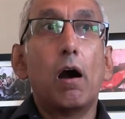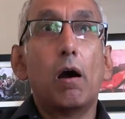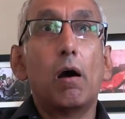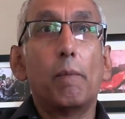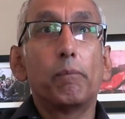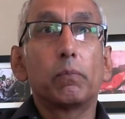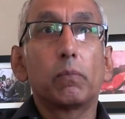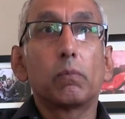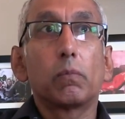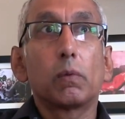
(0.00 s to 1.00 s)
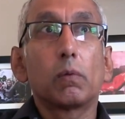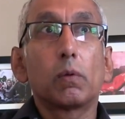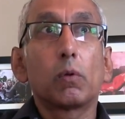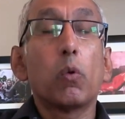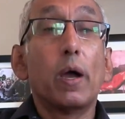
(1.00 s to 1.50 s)
are
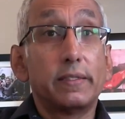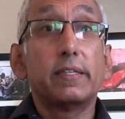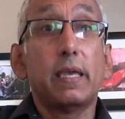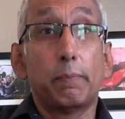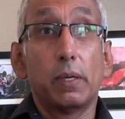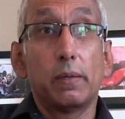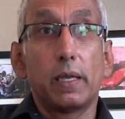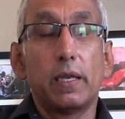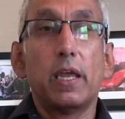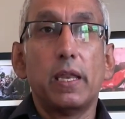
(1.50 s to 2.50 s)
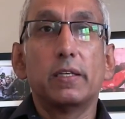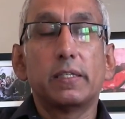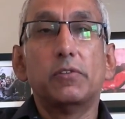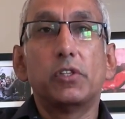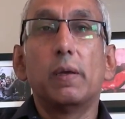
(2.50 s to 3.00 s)
quite deep, in the, in the
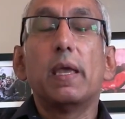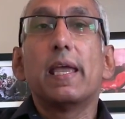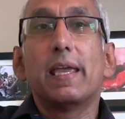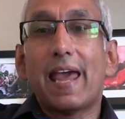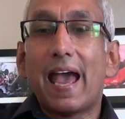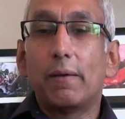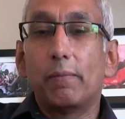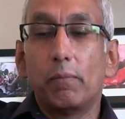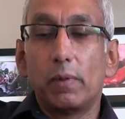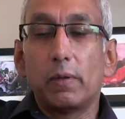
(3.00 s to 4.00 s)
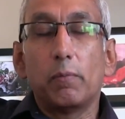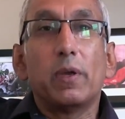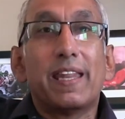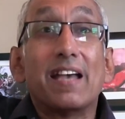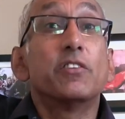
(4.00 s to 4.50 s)
sense that it, ha
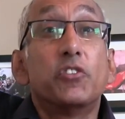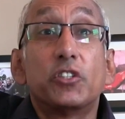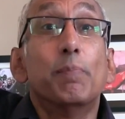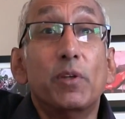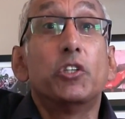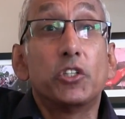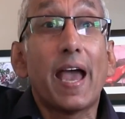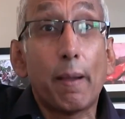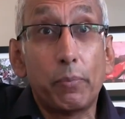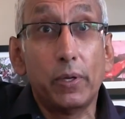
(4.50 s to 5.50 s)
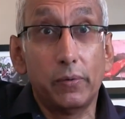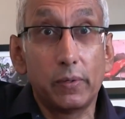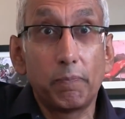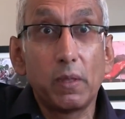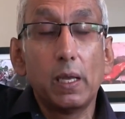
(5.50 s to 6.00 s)
it hasn't simply just happened.
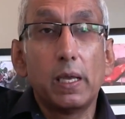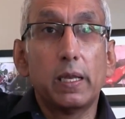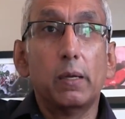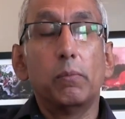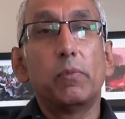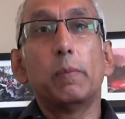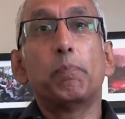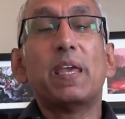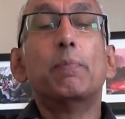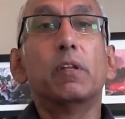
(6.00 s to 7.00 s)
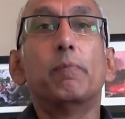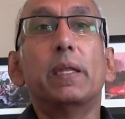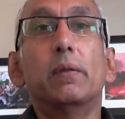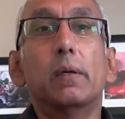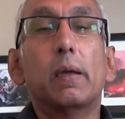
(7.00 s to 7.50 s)
You know, the people have
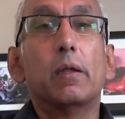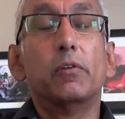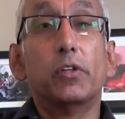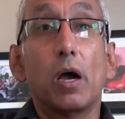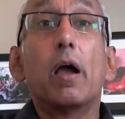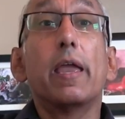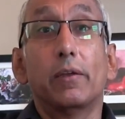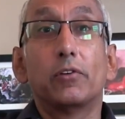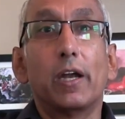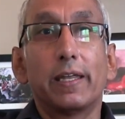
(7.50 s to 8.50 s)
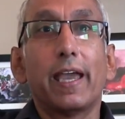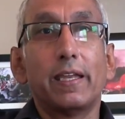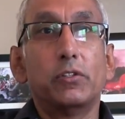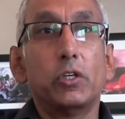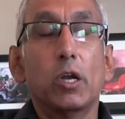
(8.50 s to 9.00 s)
been dying trying to get
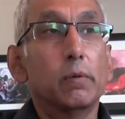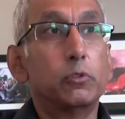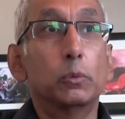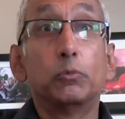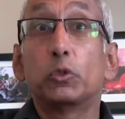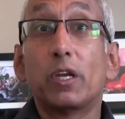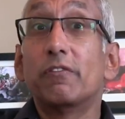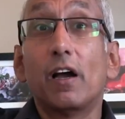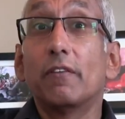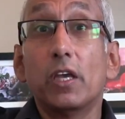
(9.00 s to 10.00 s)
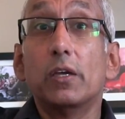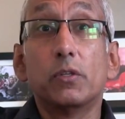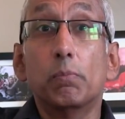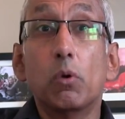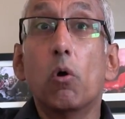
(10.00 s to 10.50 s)
into Europe for twenty-five years
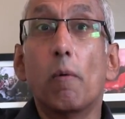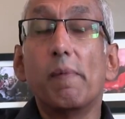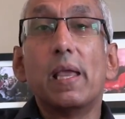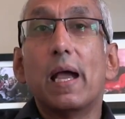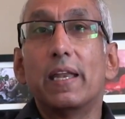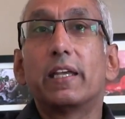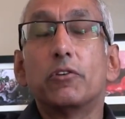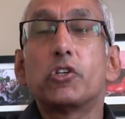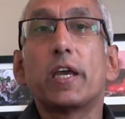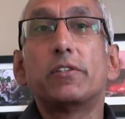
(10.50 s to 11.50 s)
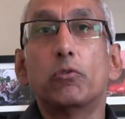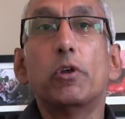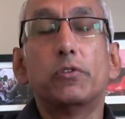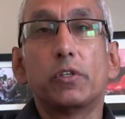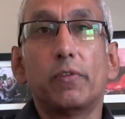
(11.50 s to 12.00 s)
and more, and it can trace the
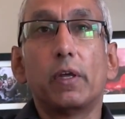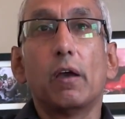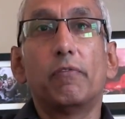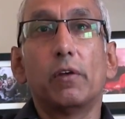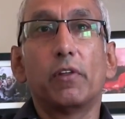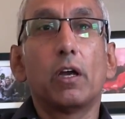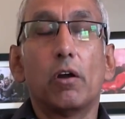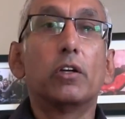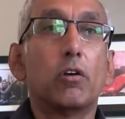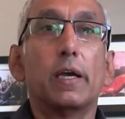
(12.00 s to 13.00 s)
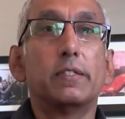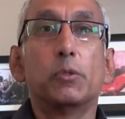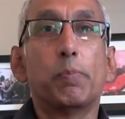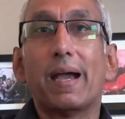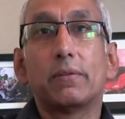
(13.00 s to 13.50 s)
roots of the, of, of the current
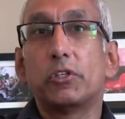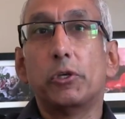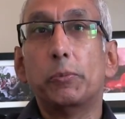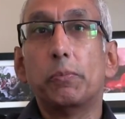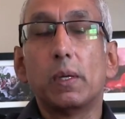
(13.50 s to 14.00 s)
crisis back to